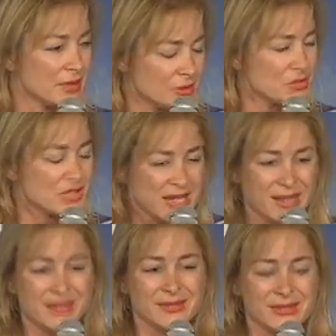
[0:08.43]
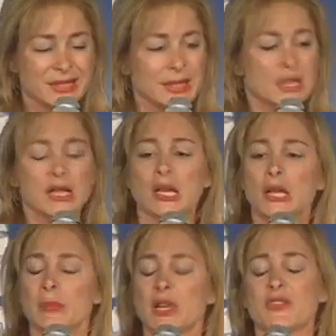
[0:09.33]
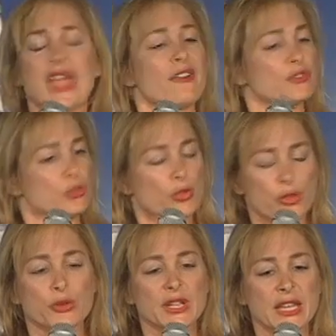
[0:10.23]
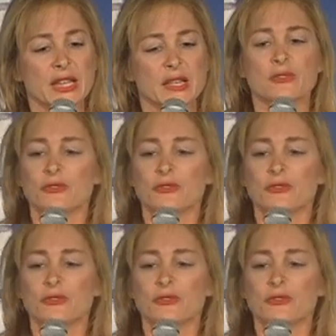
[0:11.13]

You understand? Because after 30,